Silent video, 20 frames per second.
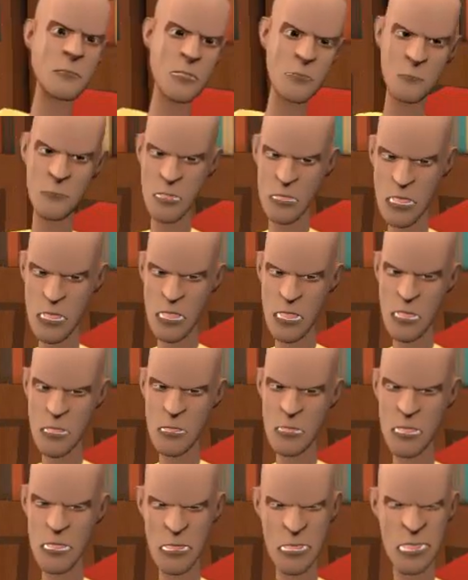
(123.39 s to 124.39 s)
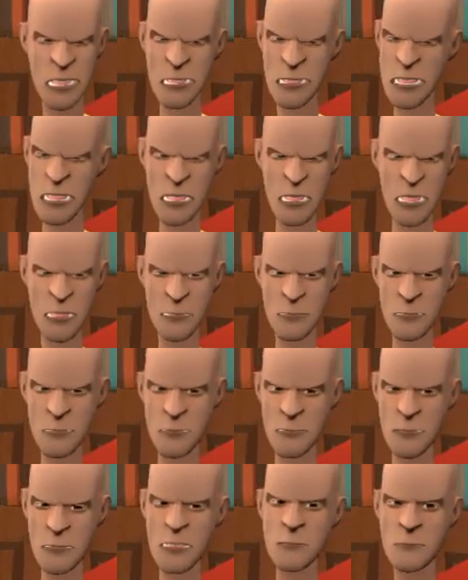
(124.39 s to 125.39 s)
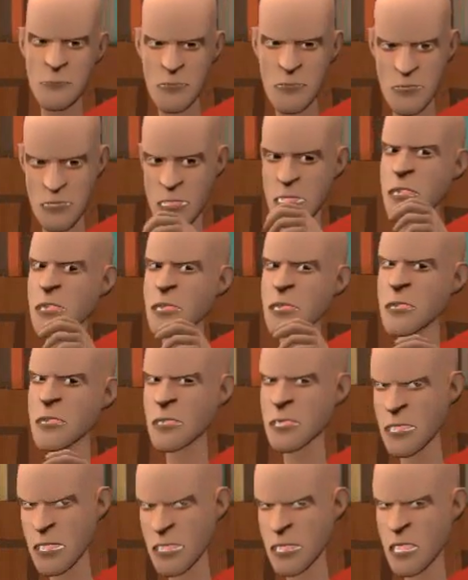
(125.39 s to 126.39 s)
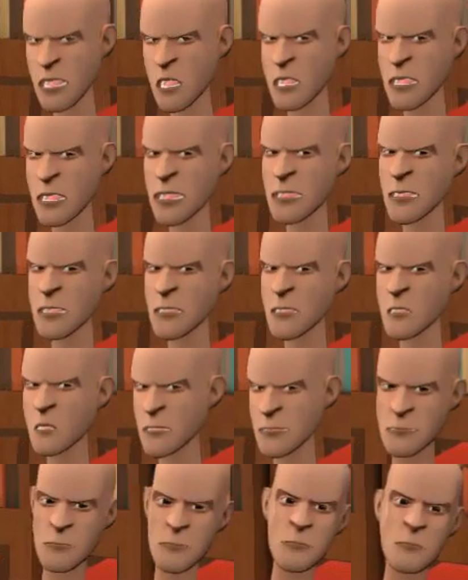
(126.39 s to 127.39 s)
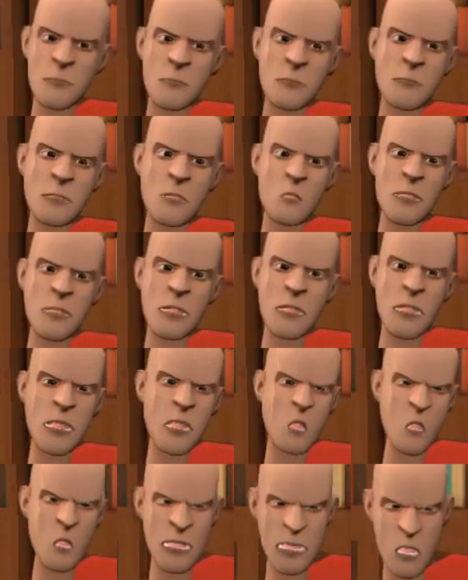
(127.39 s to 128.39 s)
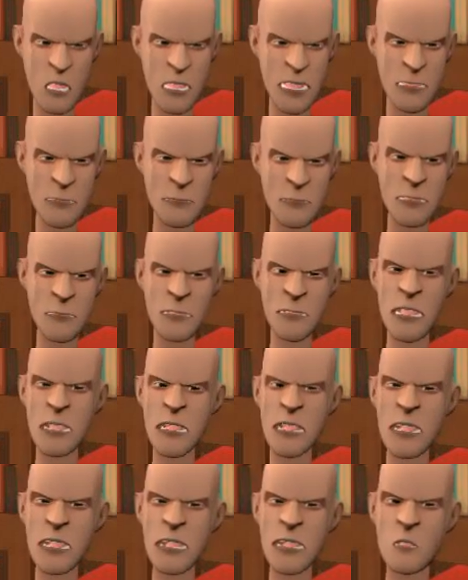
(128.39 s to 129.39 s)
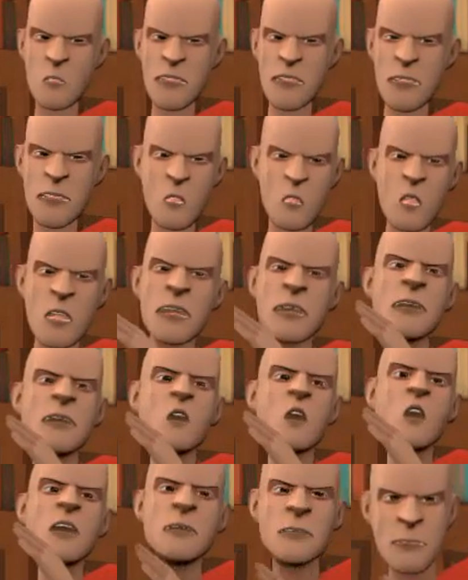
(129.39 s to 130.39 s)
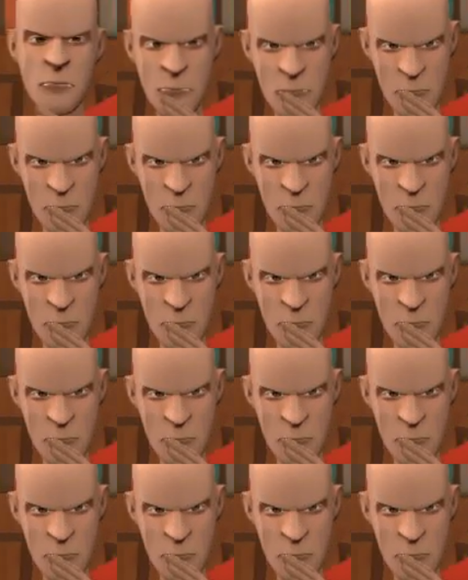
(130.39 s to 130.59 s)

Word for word: I mean, seriously. I'm freaking 10 years old, so I can watch inappropriate shows if I want to.